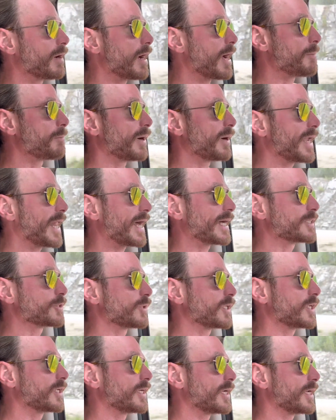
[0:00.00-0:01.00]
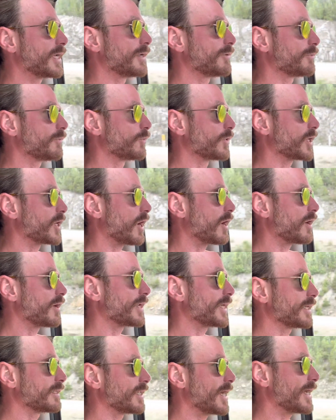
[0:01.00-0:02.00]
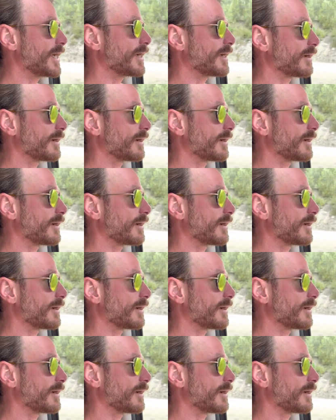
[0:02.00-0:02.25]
but as regarding like